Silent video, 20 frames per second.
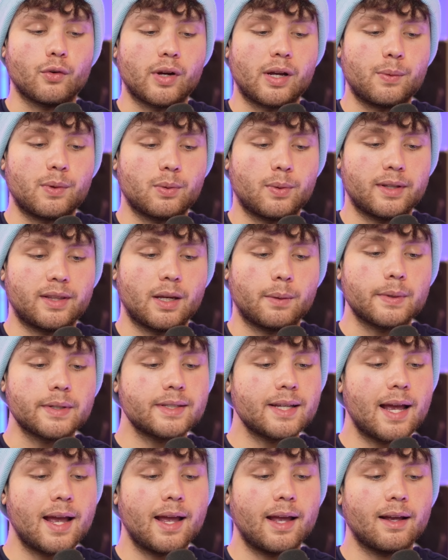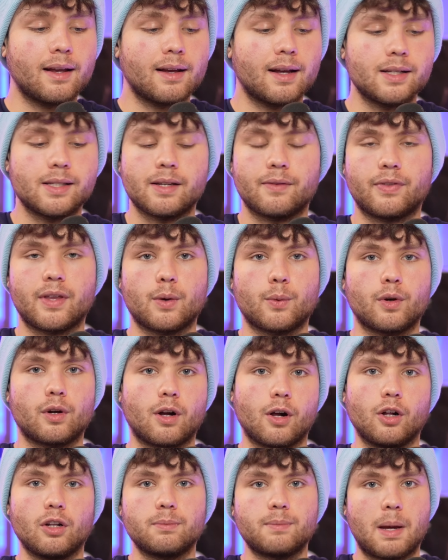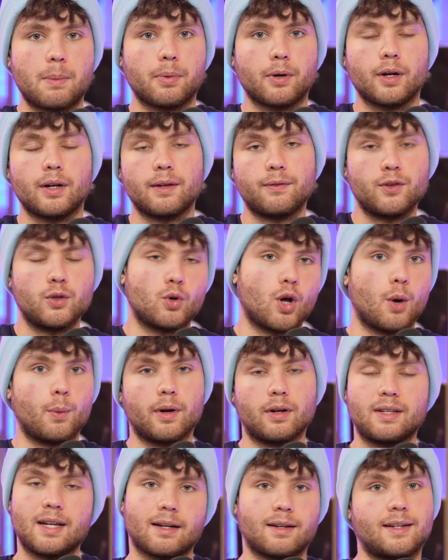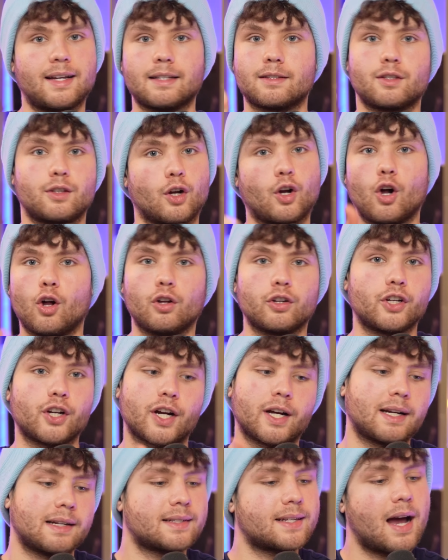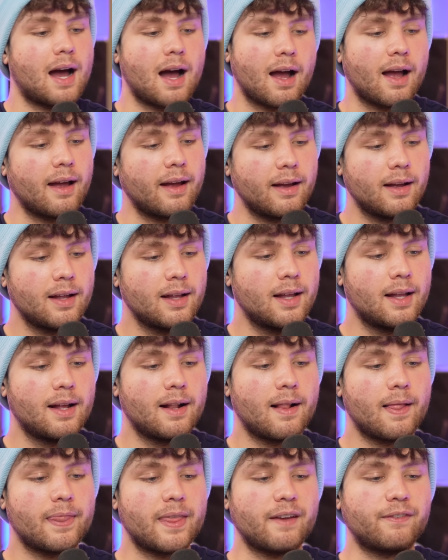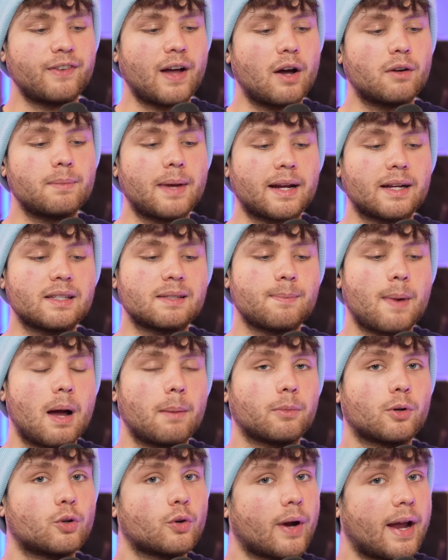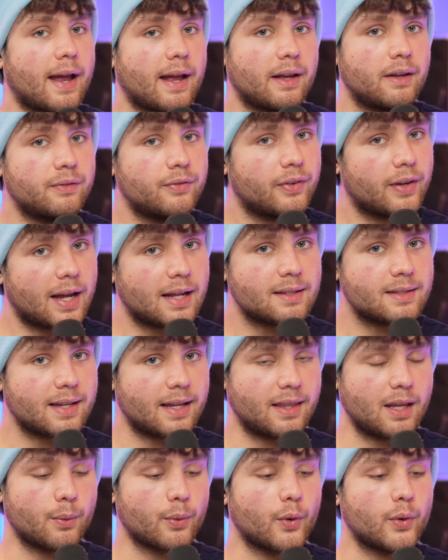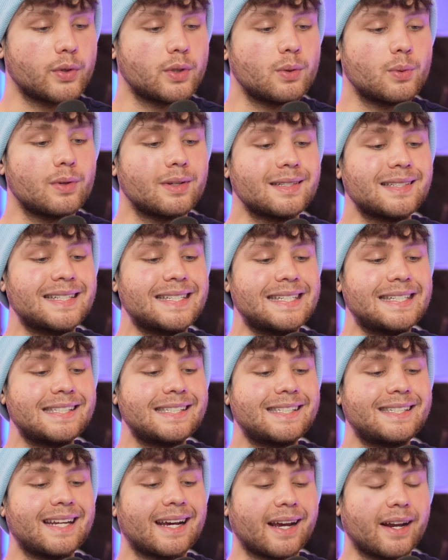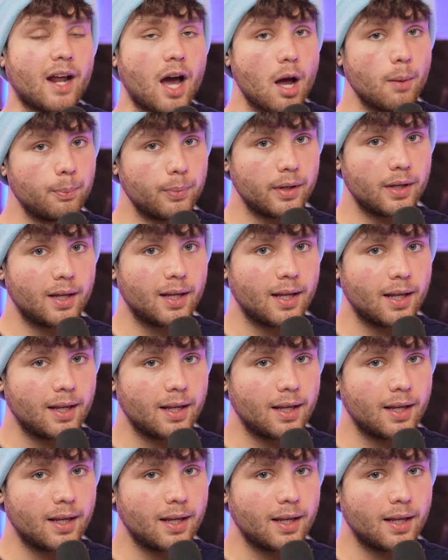agree with what they were saying, as if they were a cult member, and if you go against the cult, you're gonna die. They found Megan's mom grave and said they were going to dig it up.